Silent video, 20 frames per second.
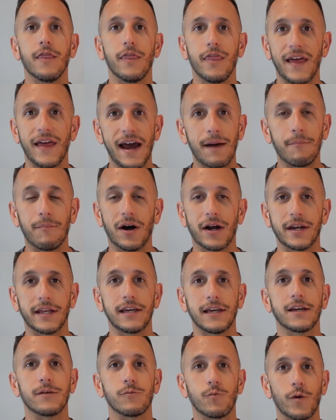that
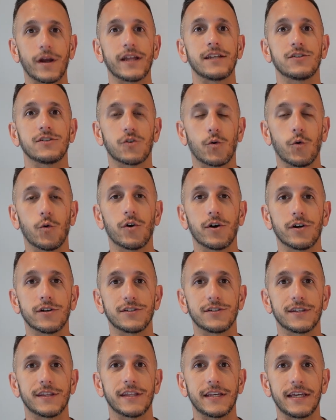money went
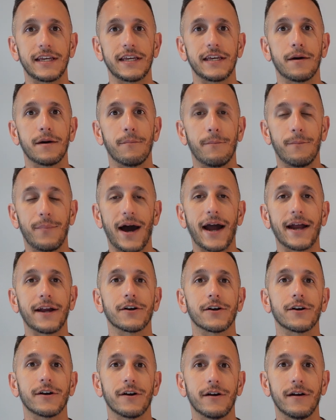towards the
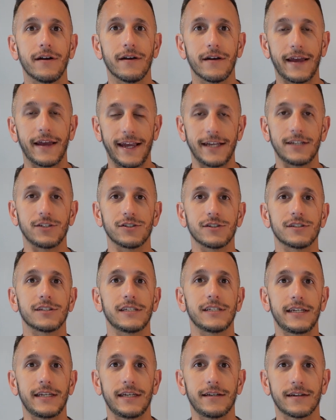buyer
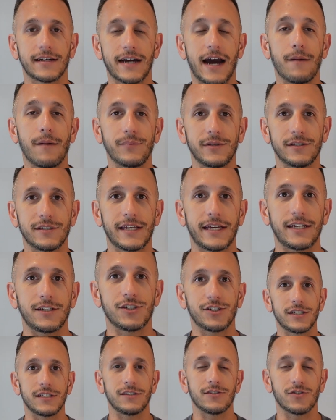agency
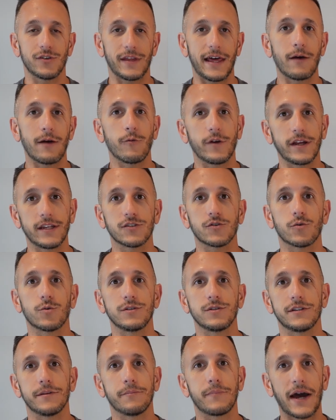compensation. So that went
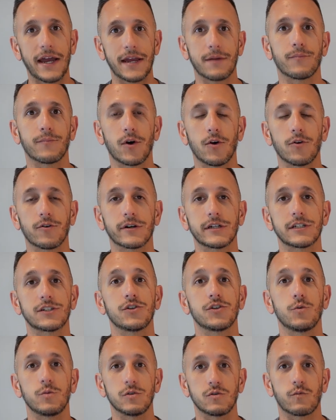towards the buying
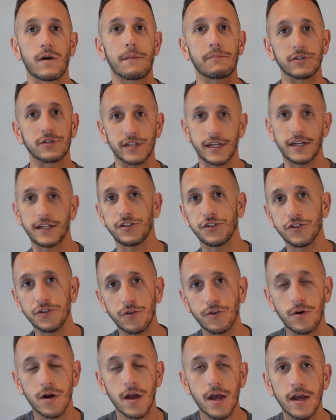brokerage who was representing
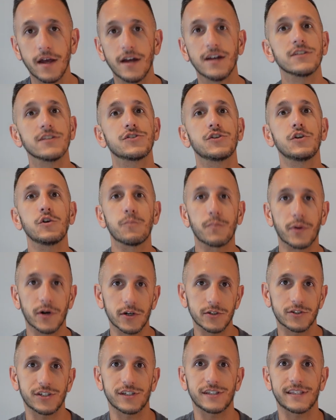you to
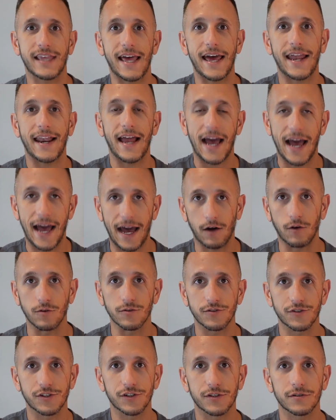purchase that
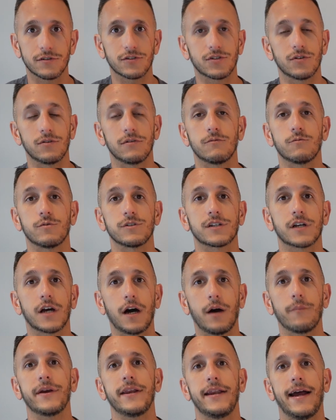house. So it was
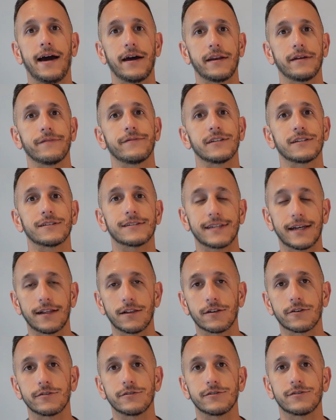coming out of the
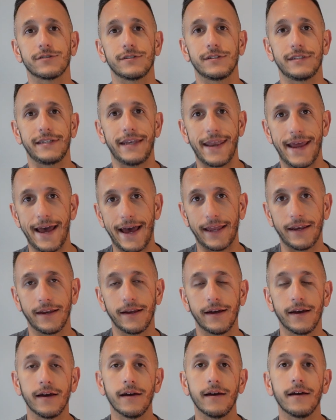seller's
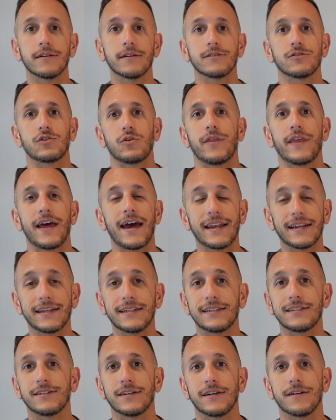net. So that
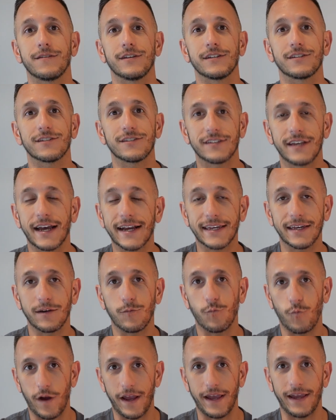is the
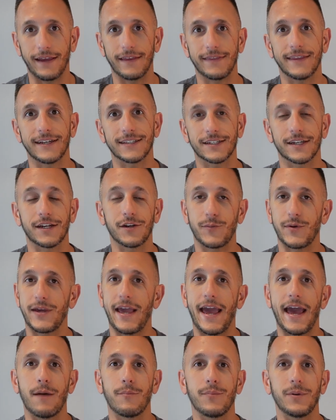second way that's going to be
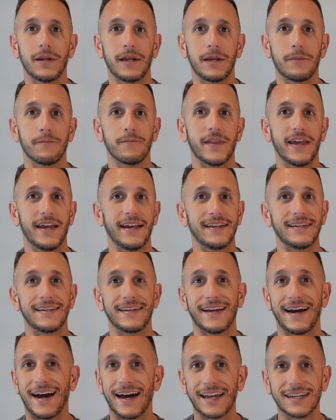happening.
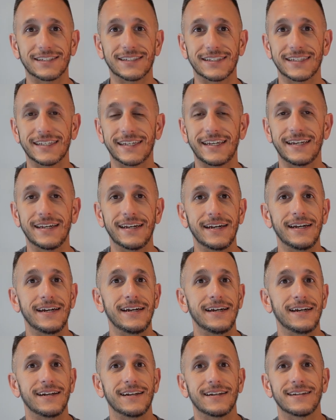And honestly,
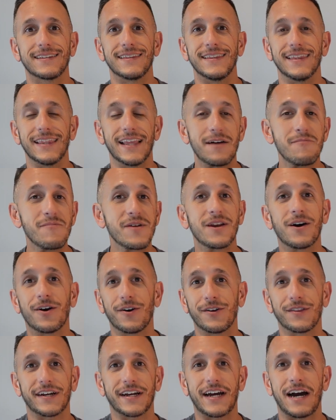let me
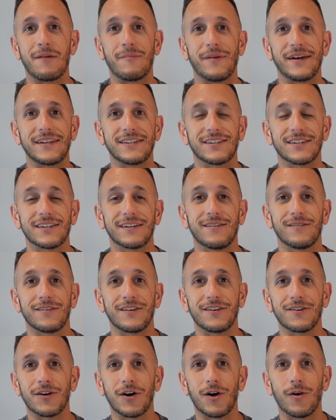know in the comments,
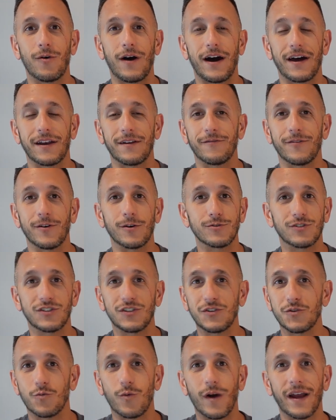you know, out of those
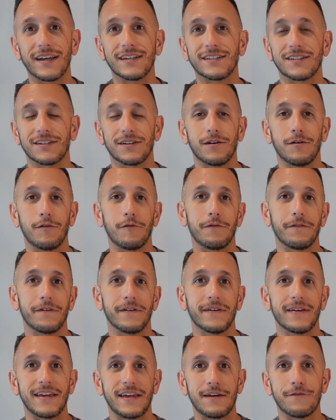2 ways of
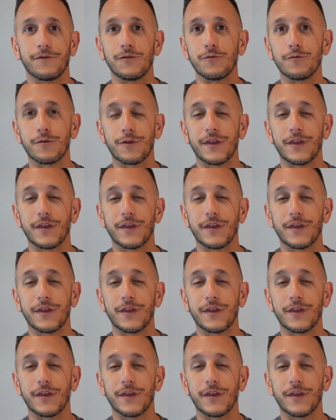if you